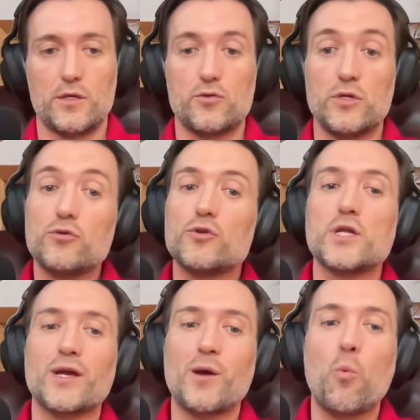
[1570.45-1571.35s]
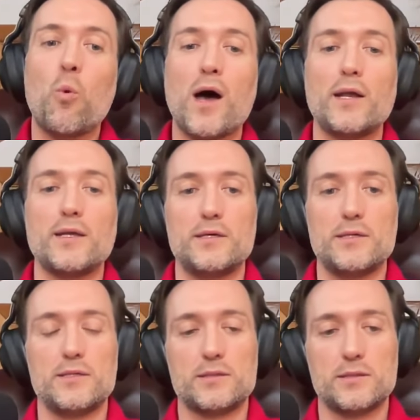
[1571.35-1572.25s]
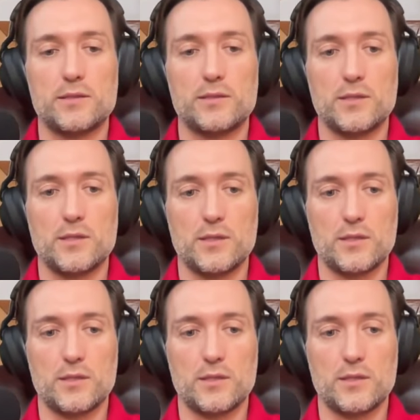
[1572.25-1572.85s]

So you need to understand, okay, what is the,